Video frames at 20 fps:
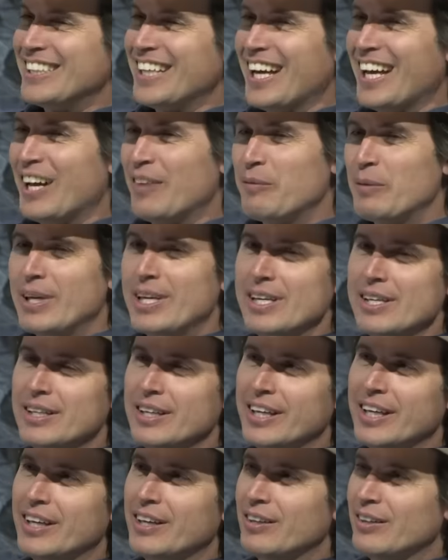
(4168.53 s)
Um, he, he,
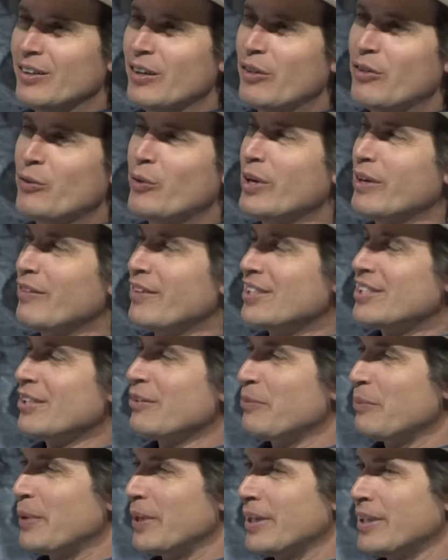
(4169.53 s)
behind the the camera. Three of us
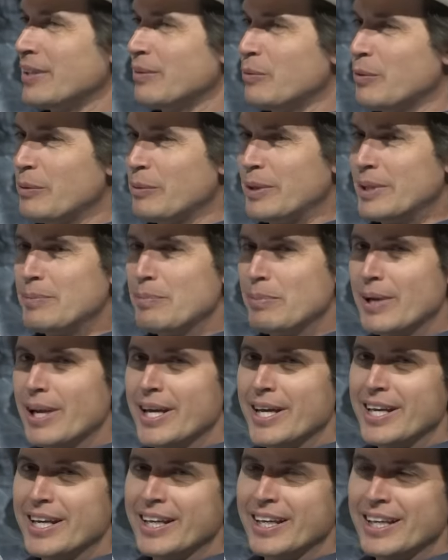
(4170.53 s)
have been, we've been
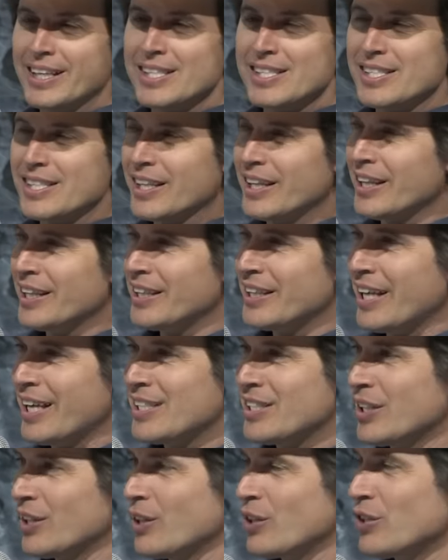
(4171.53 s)
playing and singing and
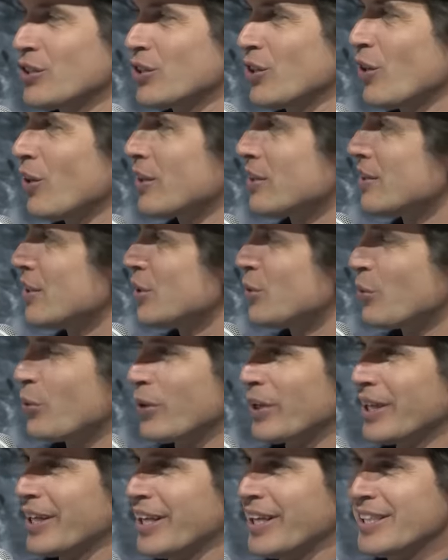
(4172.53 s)
dancing this song since we
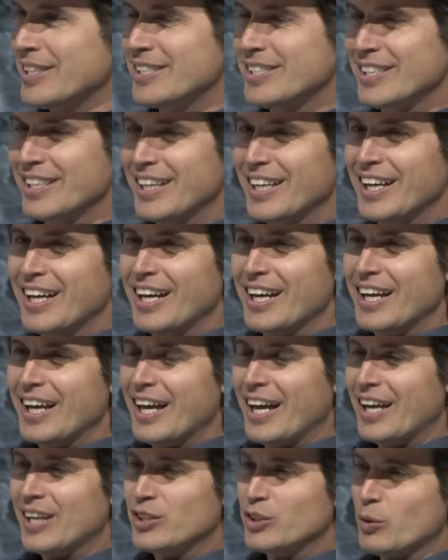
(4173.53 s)
were kids.
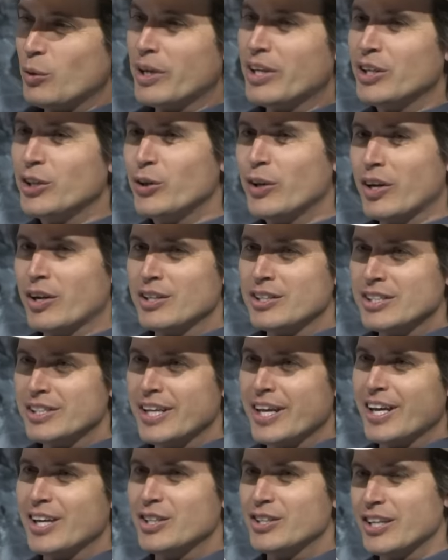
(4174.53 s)
And so we're going to do that on
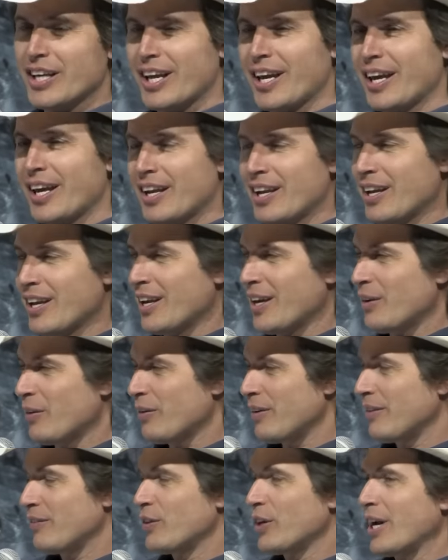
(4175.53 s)
stage, and uh,
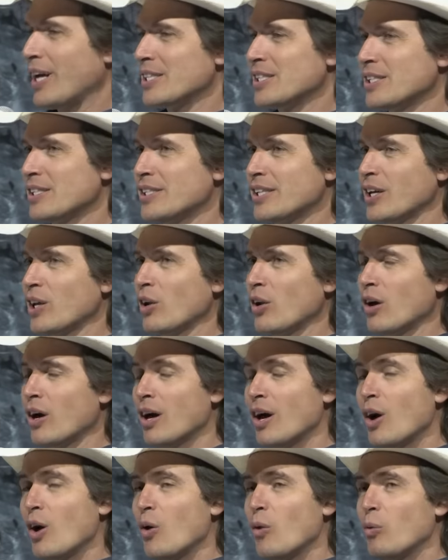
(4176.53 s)
if you guys can sing along.
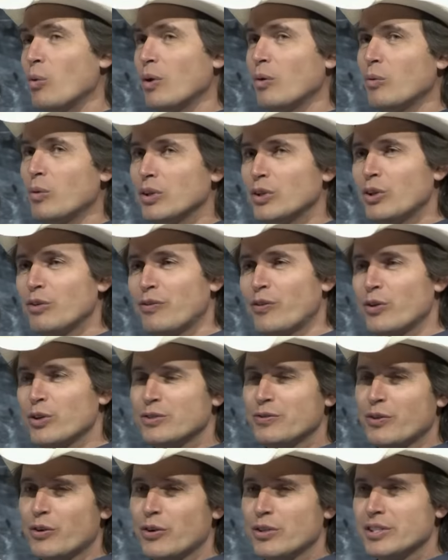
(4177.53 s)
We'll, we'll do the
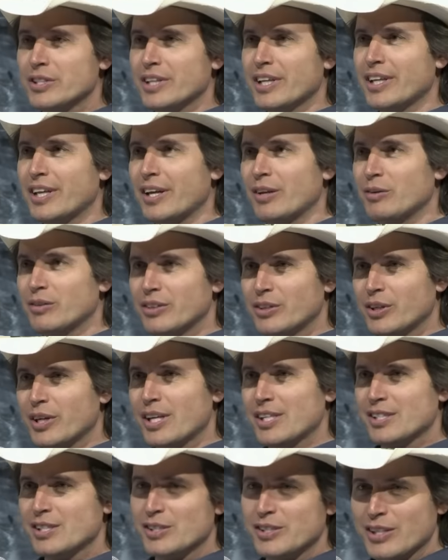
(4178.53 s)
first verse, and then you
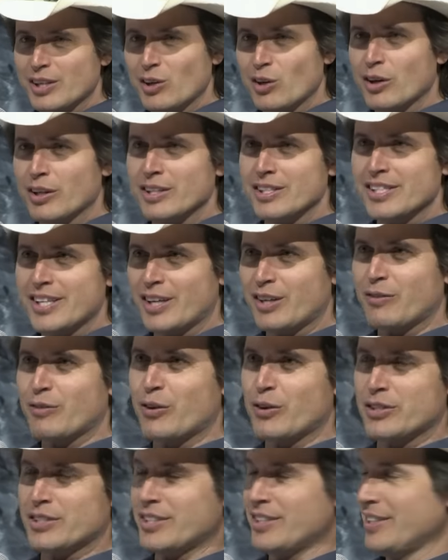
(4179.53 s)
guys can sing along on the second
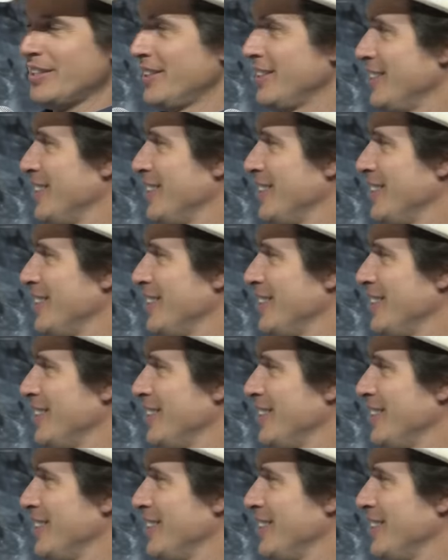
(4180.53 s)
verse.